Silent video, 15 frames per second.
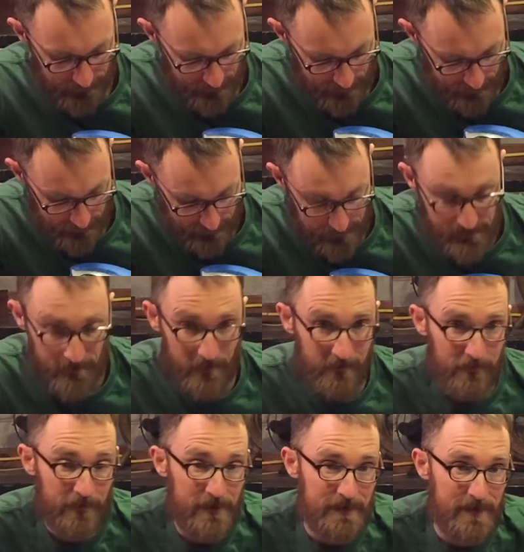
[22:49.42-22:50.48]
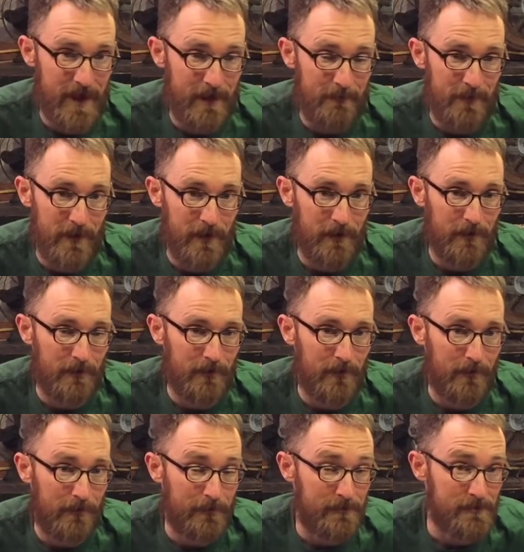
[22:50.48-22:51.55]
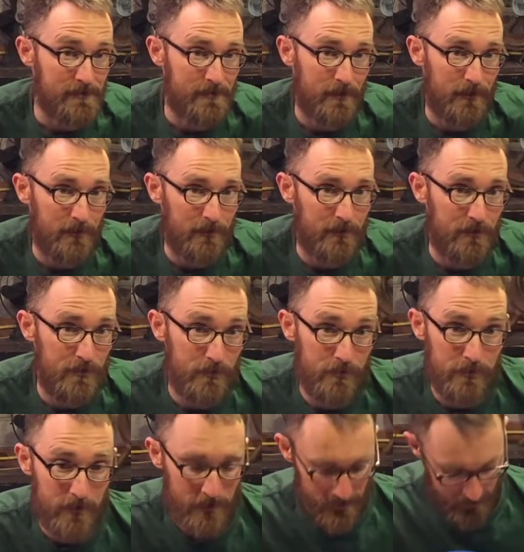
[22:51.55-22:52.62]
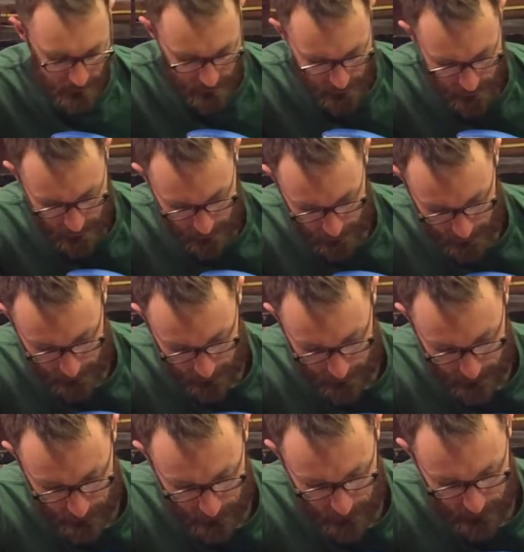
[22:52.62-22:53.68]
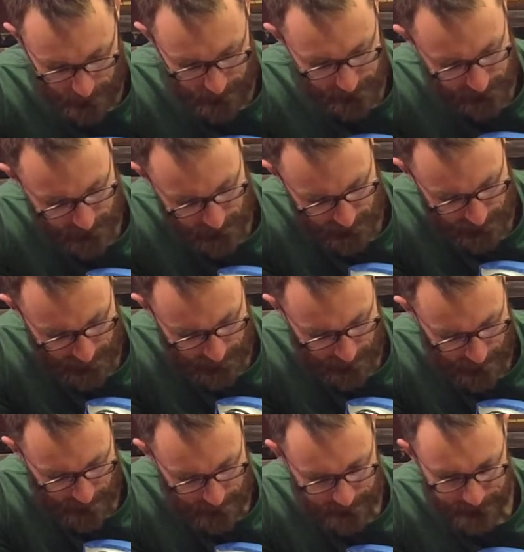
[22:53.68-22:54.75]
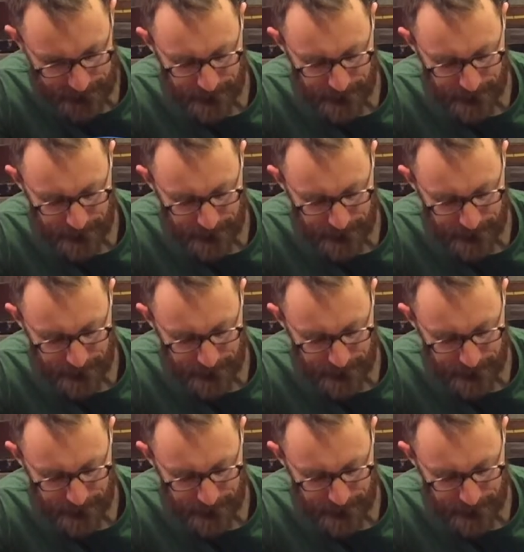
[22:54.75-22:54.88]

and so I've retapped that, and I'll install a new bolt later.